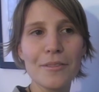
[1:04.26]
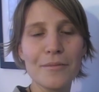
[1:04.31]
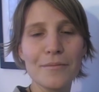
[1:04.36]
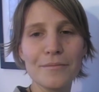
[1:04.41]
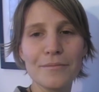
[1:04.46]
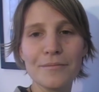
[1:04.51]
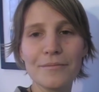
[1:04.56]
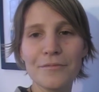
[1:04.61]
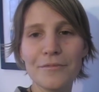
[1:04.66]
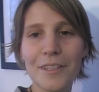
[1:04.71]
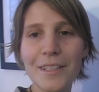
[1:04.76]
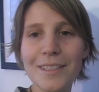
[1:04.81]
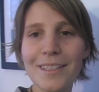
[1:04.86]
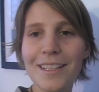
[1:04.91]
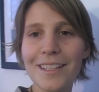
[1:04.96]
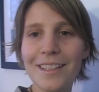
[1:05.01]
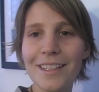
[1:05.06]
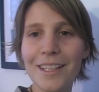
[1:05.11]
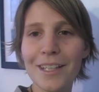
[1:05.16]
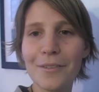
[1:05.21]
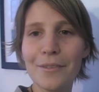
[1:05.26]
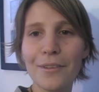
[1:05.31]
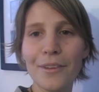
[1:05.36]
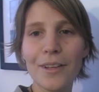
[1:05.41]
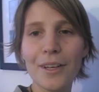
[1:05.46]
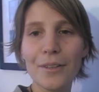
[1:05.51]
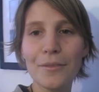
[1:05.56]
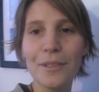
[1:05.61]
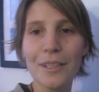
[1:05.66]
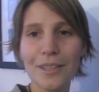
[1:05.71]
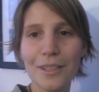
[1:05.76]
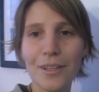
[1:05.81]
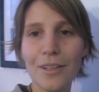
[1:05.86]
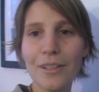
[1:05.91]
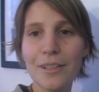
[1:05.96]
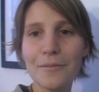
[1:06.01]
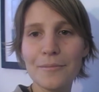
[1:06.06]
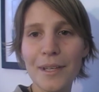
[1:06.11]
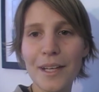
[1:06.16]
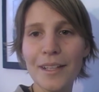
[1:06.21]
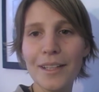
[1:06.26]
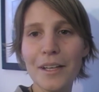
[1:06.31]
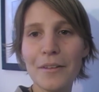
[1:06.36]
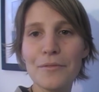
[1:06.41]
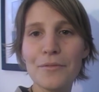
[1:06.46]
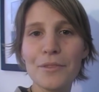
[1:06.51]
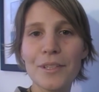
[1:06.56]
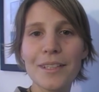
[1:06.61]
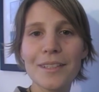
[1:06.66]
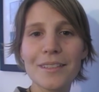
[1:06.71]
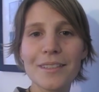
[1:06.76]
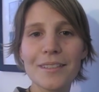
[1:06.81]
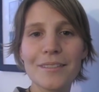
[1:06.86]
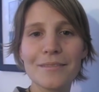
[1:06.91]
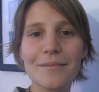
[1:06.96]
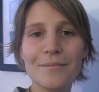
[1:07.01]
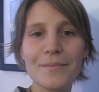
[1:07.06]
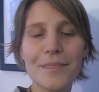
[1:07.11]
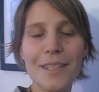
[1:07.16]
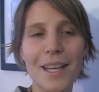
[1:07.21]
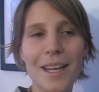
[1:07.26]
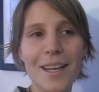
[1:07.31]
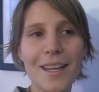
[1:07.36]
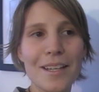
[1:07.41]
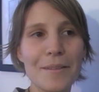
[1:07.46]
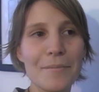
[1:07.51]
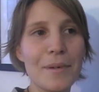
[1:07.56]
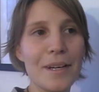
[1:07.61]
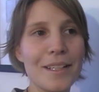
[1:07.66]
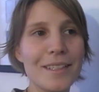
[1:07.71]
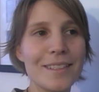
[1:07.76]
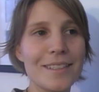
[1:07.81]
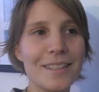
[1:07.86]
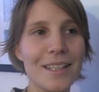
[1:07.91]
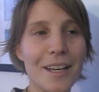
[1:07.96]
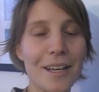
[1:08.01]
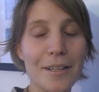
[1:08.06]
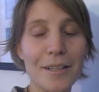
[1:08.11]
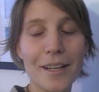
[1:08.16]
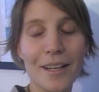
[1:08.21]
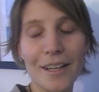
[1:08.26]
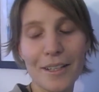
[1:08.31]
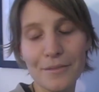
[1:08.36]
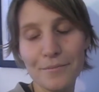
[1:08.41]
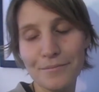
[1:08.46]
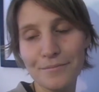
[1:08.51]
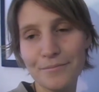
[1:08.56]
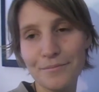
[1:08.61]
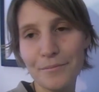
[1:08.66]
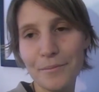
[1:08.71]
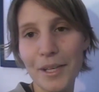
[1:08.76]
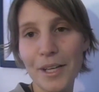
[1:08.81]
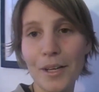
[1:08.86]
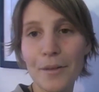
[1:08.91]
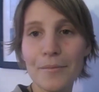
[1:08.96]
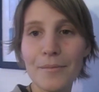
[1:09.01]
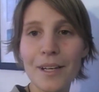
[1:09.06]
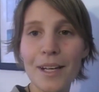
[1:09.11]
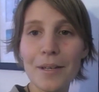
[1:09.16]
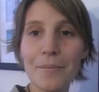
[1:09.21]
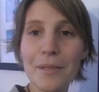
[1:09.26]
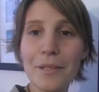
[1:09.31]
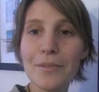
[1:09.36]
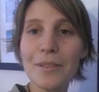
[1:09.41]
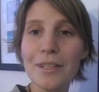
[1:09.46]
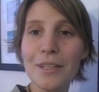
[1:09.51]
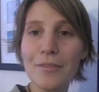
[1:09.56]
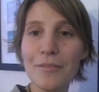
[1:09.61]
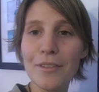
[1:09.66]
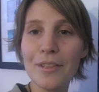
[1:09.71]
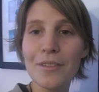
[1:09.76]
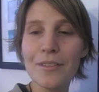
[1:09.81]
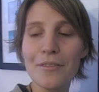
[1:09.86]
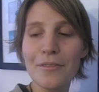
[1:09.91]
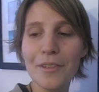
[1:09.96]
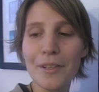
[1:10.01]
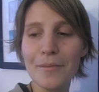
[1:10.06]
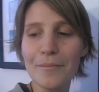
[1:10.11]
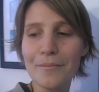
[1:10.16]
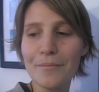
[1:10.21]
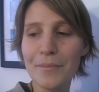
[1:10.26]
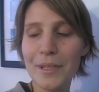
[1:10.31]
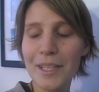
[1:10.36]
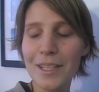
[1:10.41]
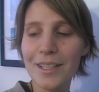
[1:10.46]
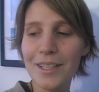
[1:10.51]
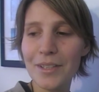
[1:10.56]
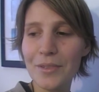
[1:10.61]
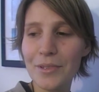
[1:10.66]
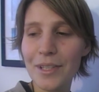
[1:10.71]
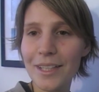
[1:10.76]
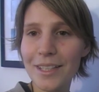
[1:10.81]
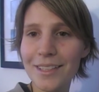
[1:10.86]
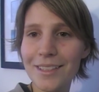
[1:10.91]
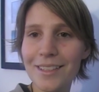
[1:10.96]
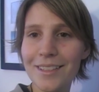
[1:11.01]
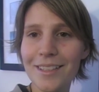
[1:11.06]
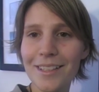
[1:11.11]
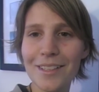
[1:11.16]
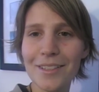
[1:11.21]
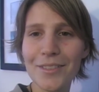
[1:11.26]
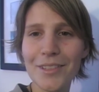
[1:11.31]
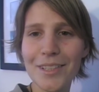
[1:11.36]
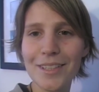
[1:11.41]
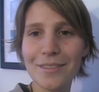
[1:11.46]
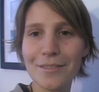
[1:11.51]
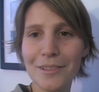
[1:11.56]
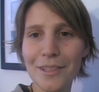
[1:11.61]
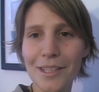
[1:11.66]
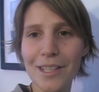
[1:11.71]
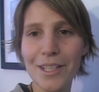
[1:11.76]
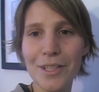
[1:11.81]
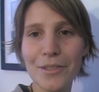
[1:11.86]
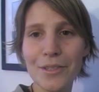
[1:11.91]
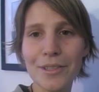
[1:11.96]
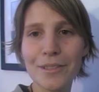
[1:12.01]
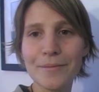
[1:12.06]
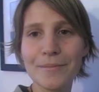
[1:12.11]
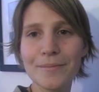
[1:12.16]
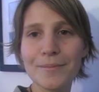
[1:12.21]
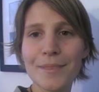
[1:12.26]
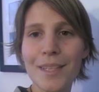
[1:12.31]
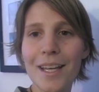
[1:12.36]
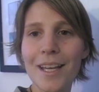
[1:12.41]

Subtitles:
of, physically with all of my loved ones, but I'll be with a few of them. But you know what? You know what's really cool?